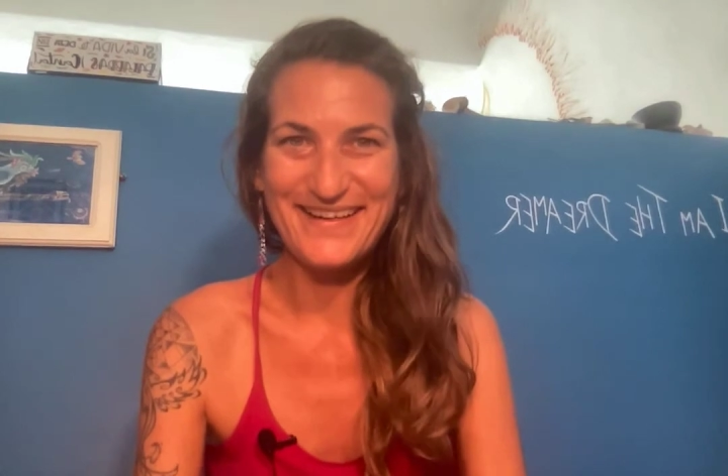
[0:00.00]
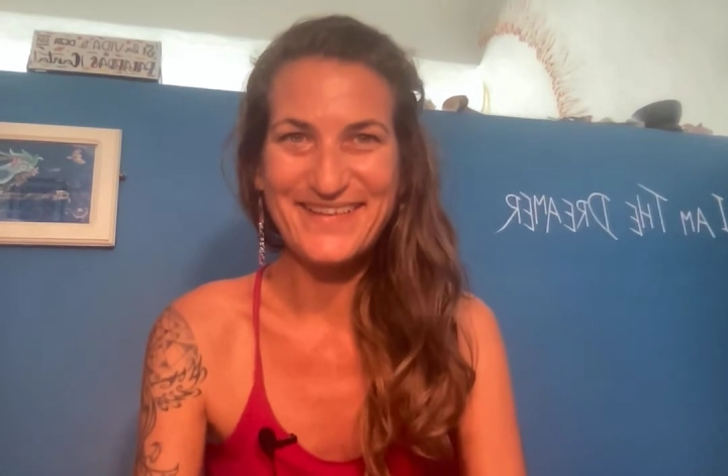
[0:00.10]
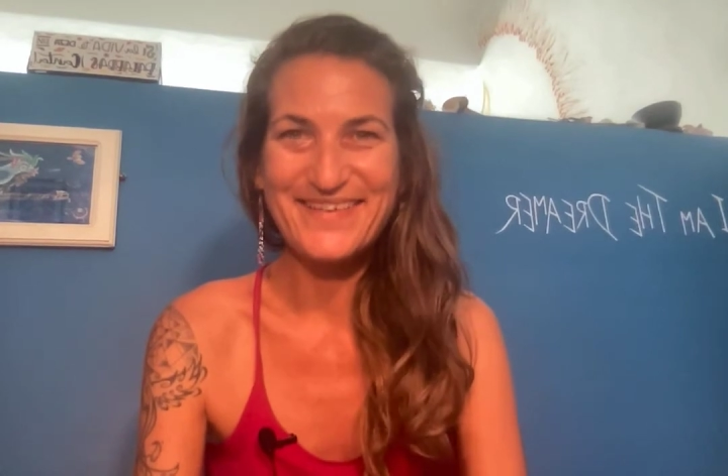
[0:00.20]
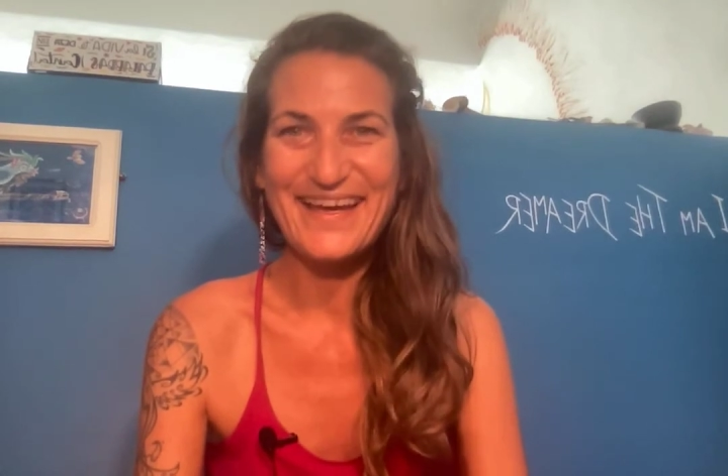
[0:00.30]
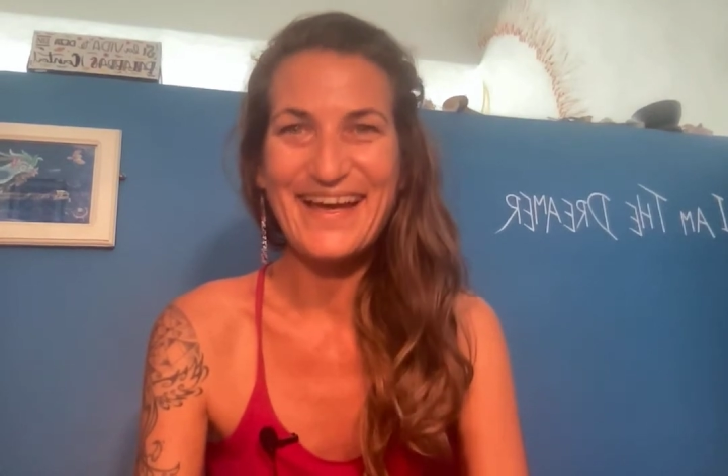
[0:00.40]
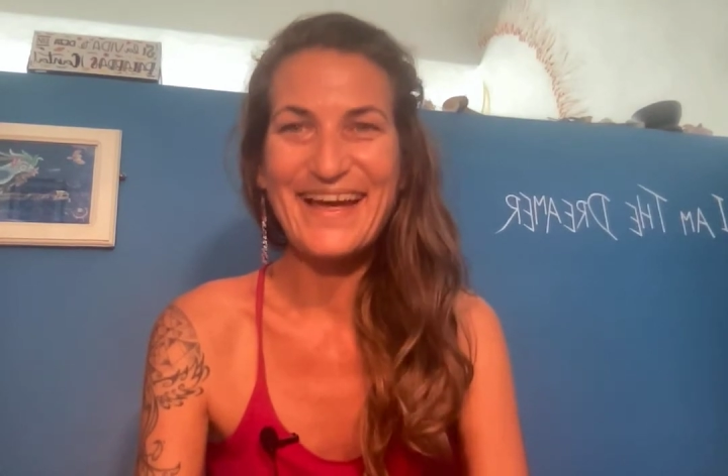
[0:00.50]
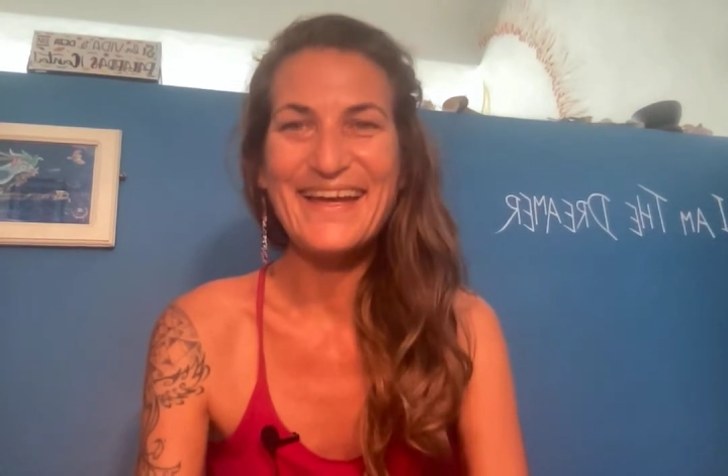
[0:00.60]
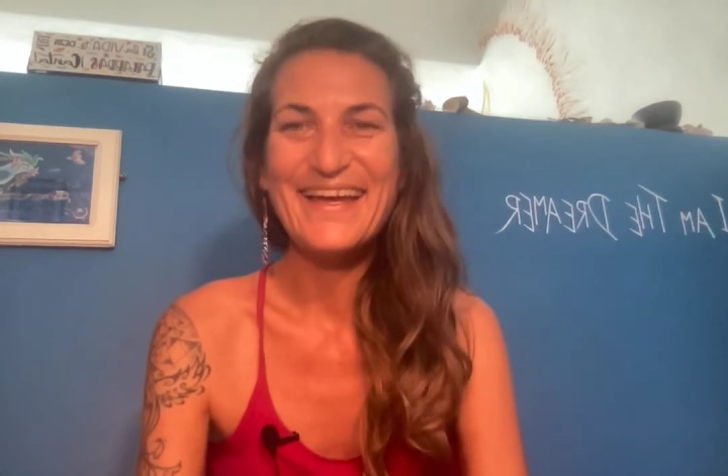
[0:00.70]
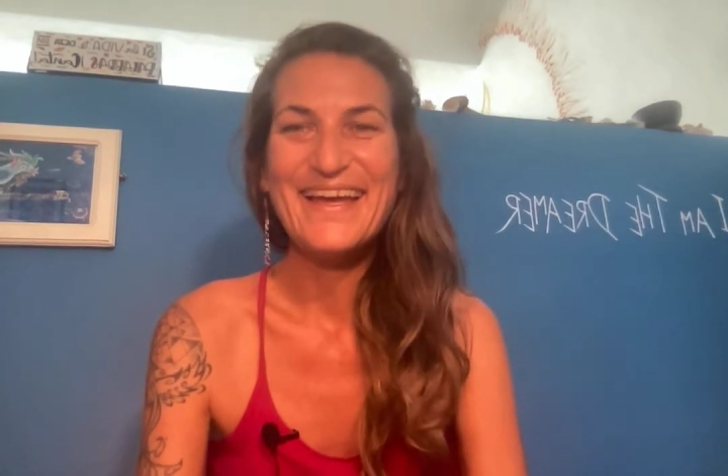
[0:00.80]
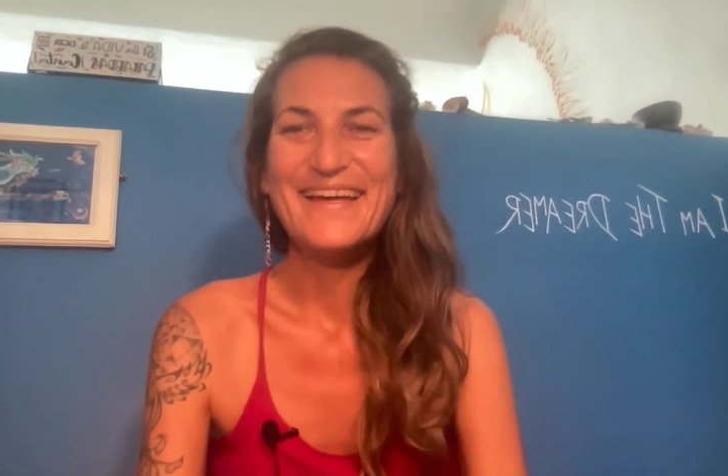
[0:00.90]
Okay,
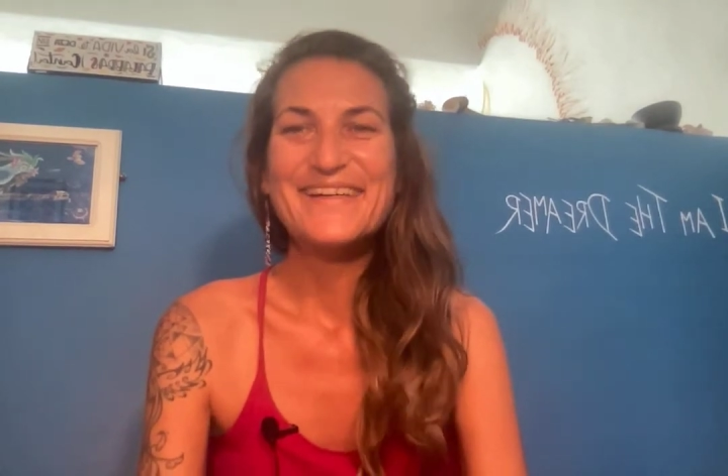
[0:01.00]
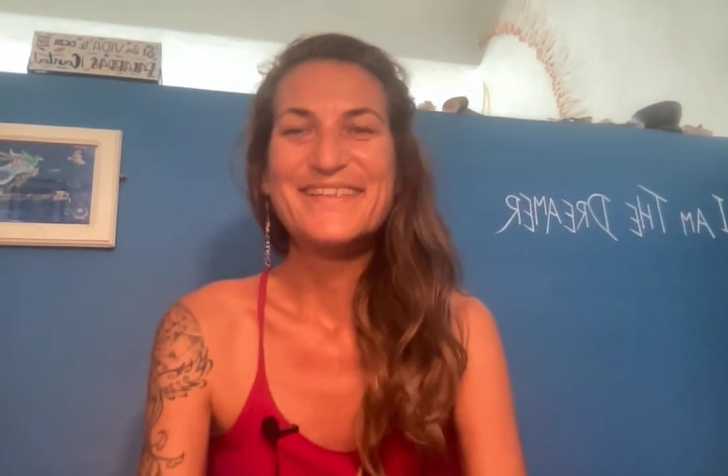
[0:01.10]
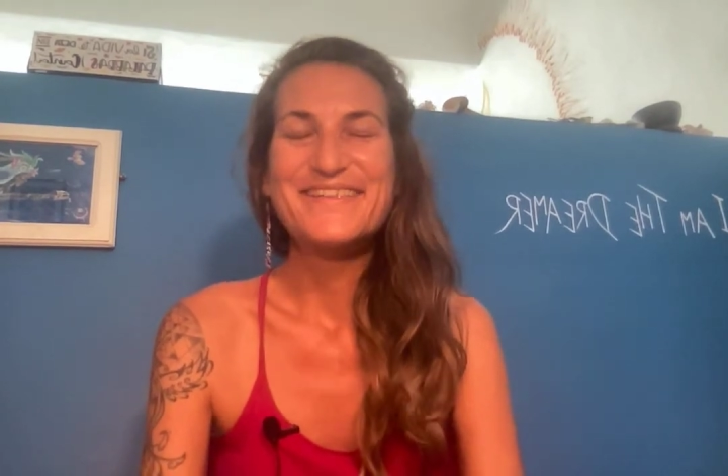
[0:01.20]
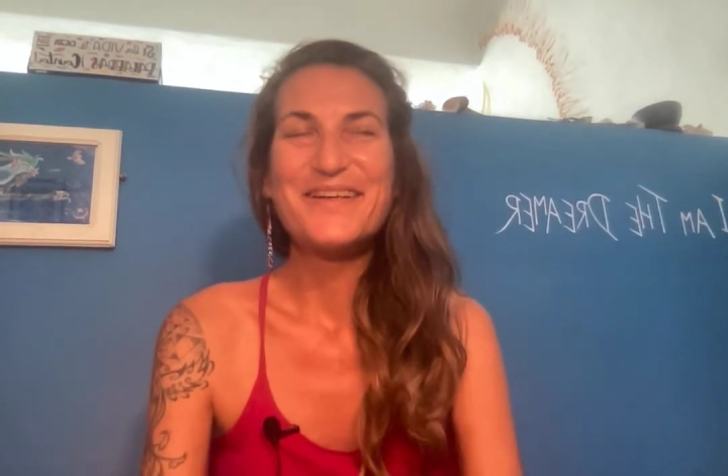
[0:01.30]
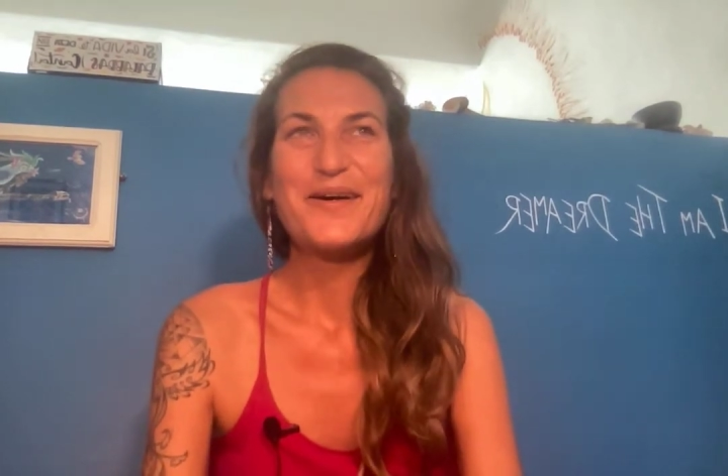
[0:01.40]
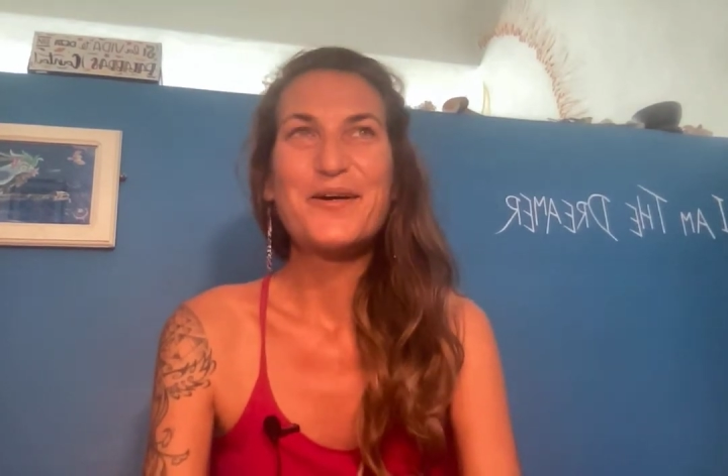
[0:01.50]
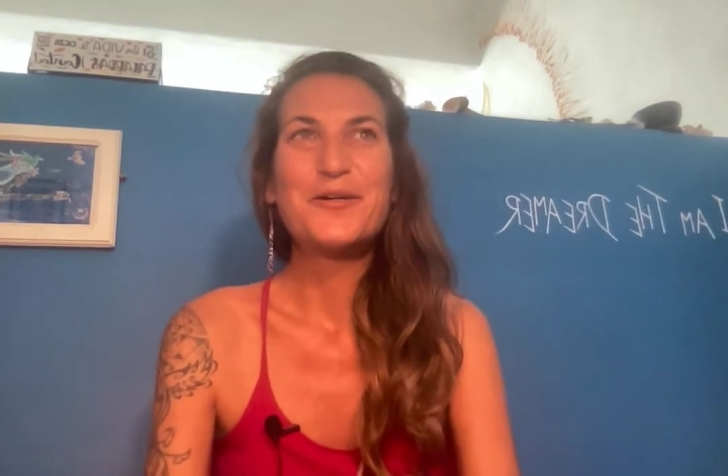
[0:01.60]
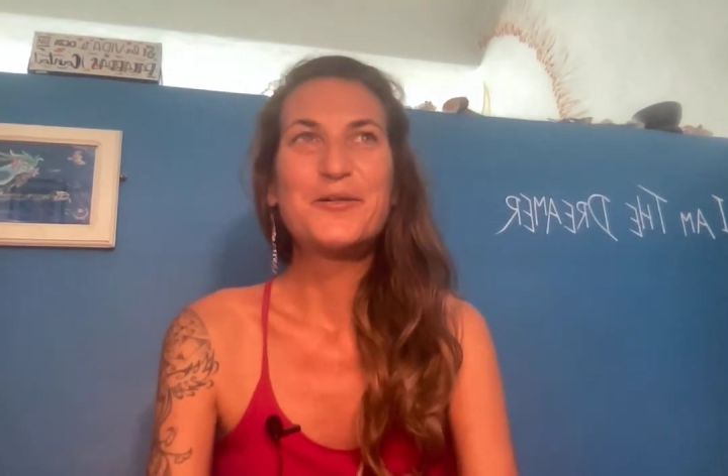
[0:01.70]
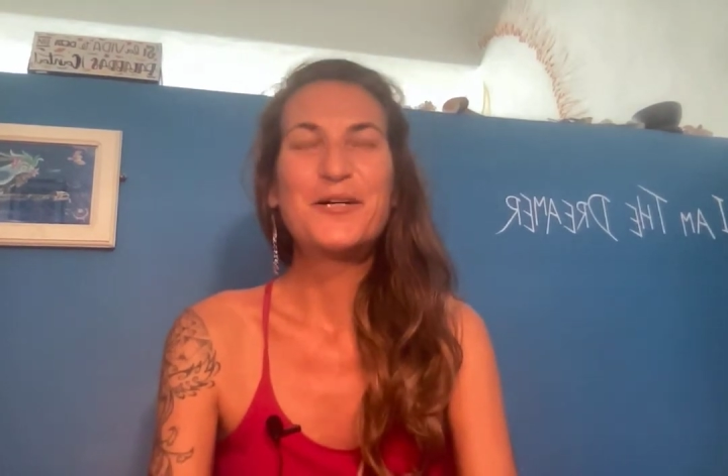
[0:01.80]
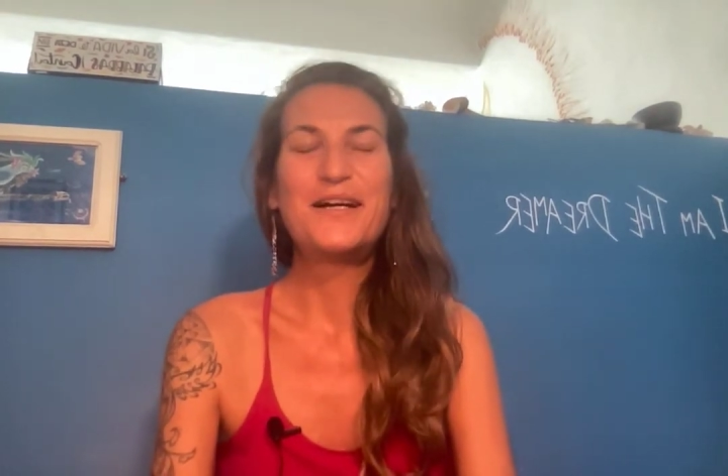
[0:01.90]

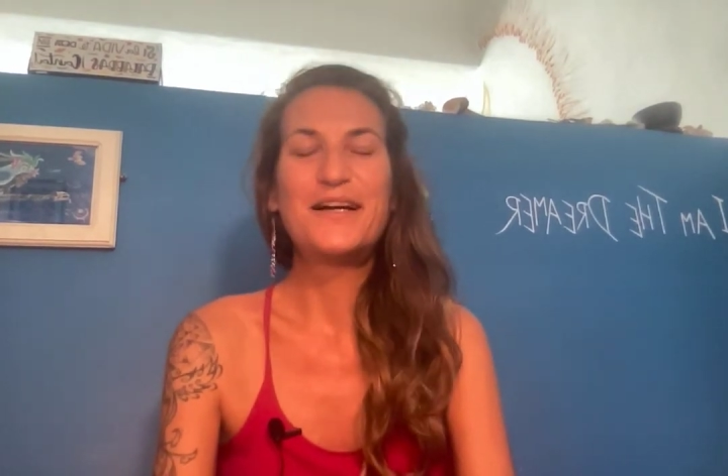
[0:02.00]
so